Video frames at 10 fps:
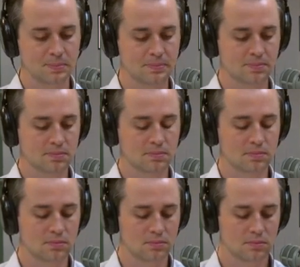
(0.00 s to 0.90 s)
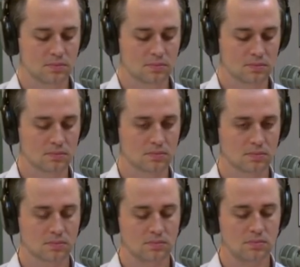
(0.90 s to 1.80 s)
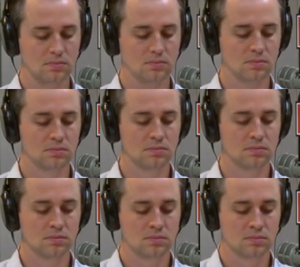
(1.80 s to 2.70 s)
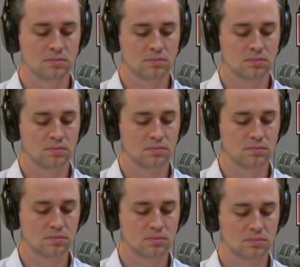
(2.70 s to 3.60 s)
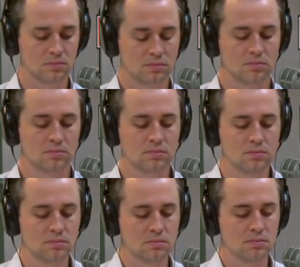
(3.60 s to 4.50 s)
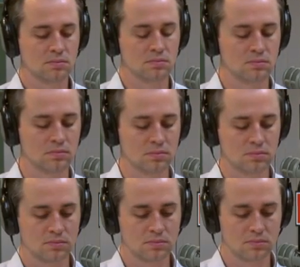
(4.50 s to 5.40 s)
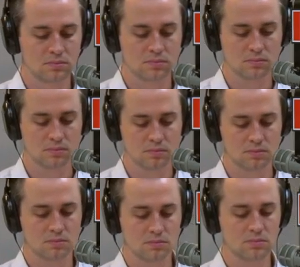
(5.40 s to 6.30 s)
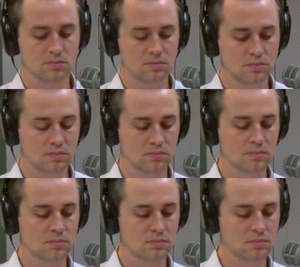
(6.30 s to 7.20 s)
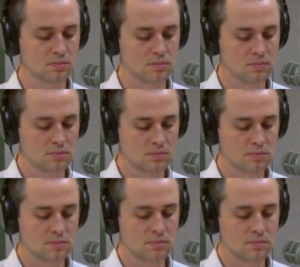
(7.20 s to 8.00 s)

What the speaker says: No words are spoken by the person on screen.